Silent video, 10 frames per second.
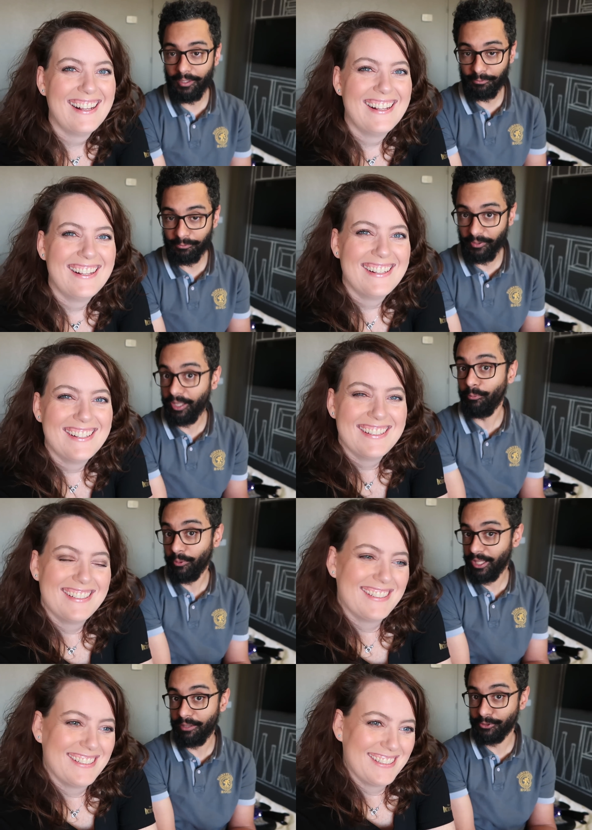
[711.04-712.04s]
Speaker 1: if I
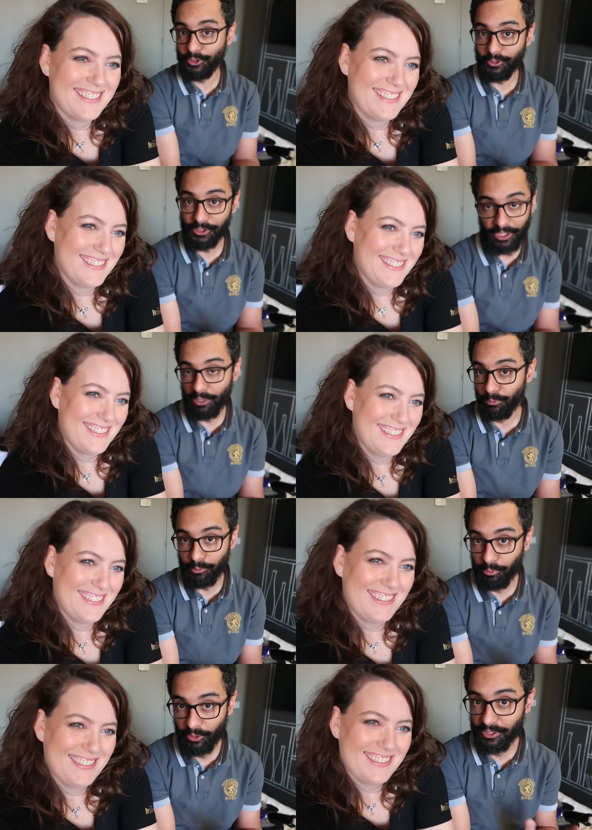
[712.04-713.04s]
would have a choice, I
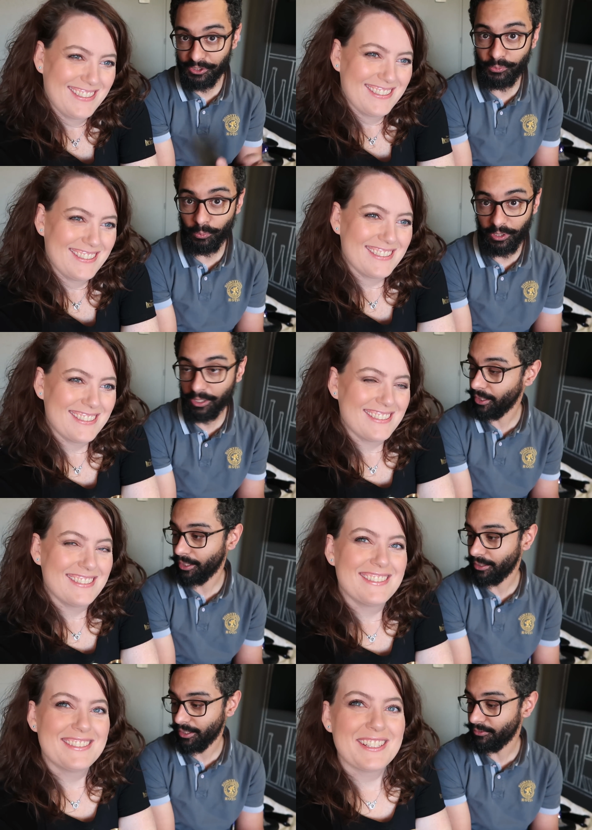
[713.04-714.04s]
wouldn't book this one
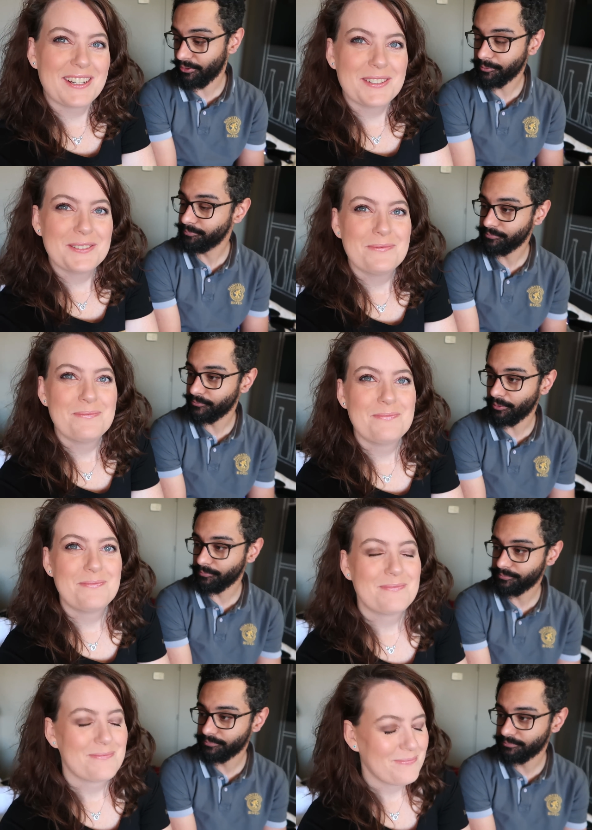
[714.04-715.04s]
again. Either. No. No.
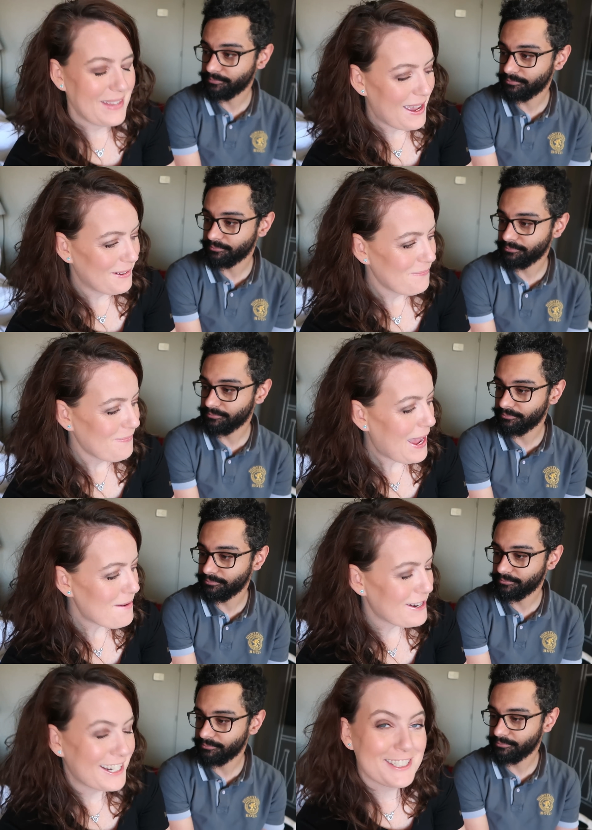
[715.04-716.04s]
Speaker 2: Now,
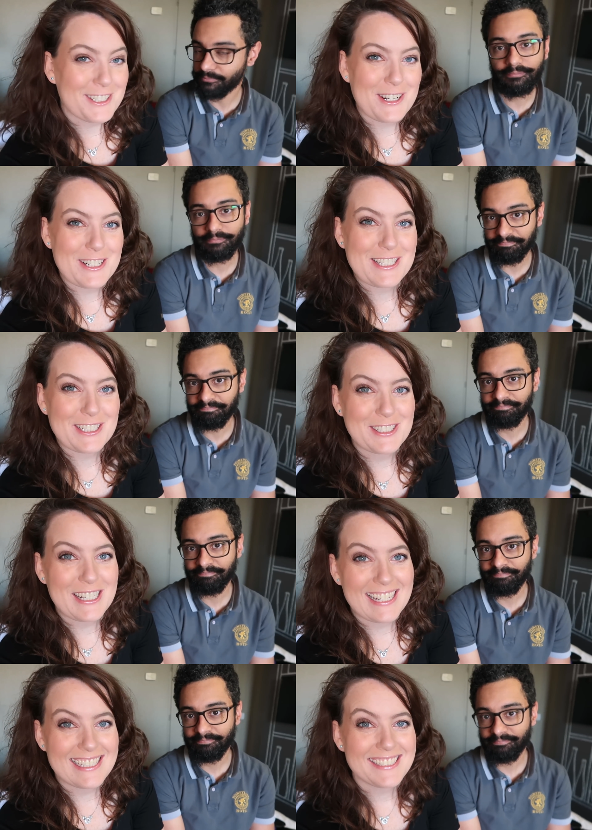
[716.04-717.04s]
I'm ready to go to
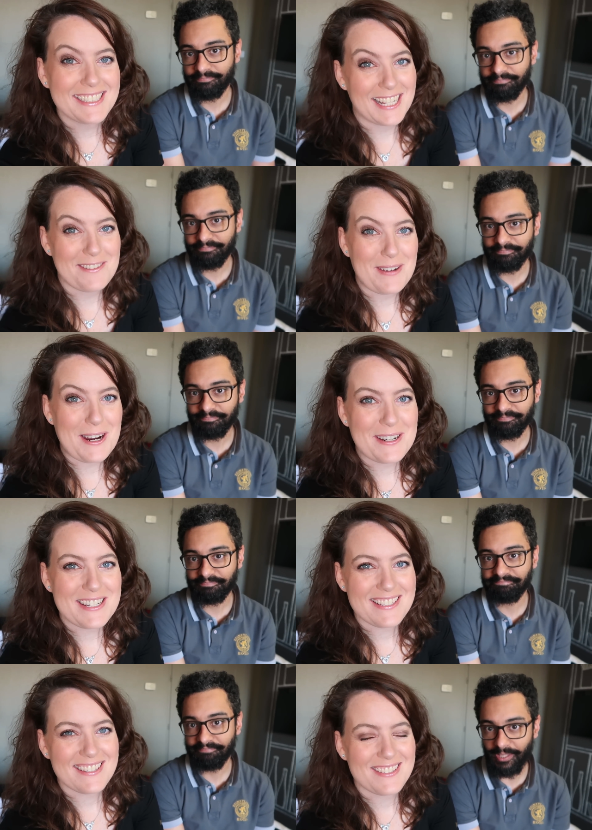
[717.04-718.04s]
uh, Disneyland
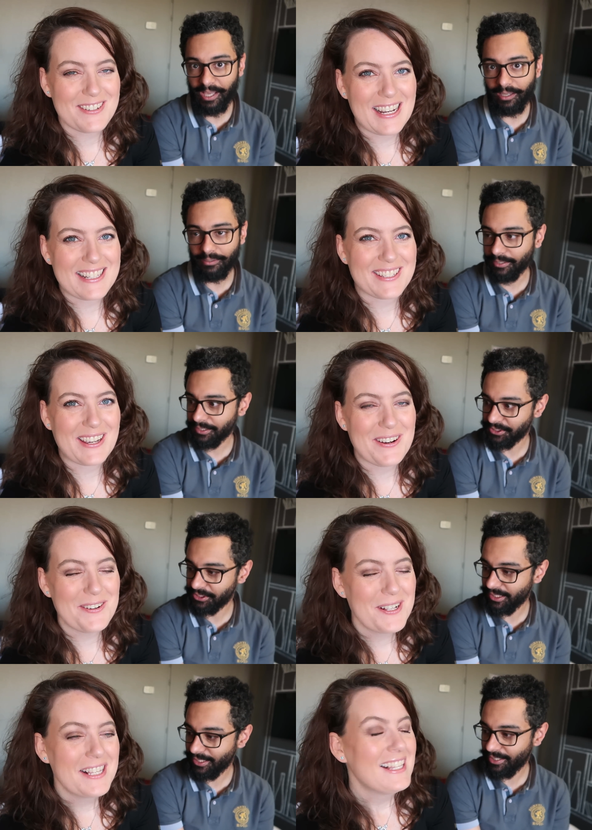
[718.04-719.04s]
Paris, so yeah, let's, let's go.
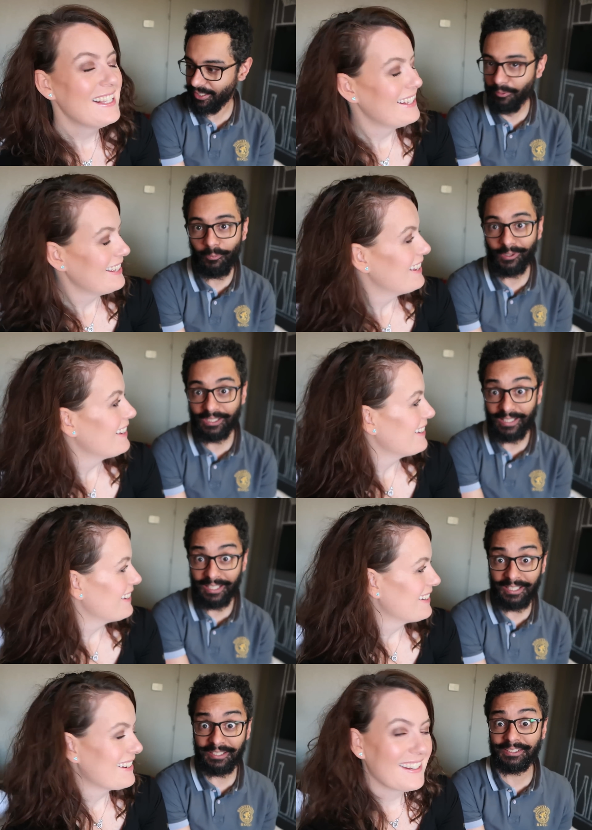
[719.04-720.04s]
Speaker 1: see uh, what the
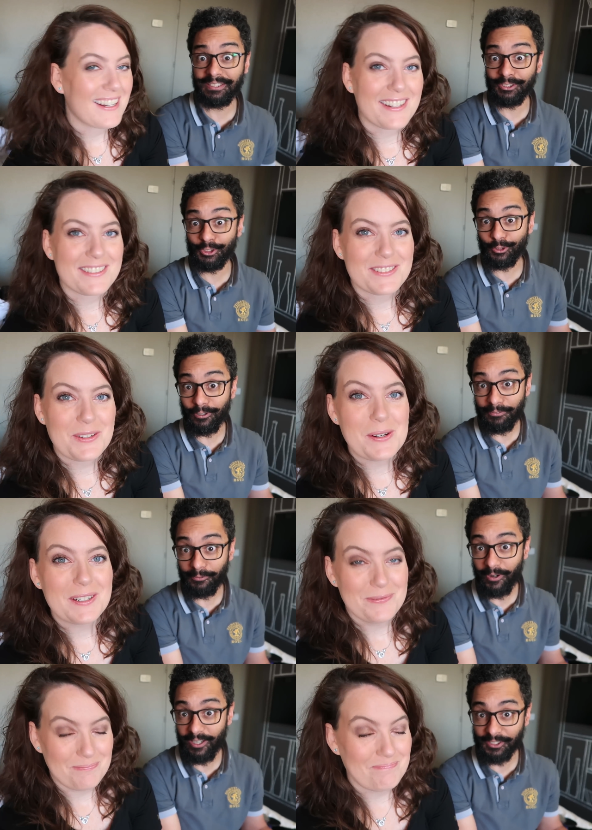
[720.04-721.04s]
day has in store, store? for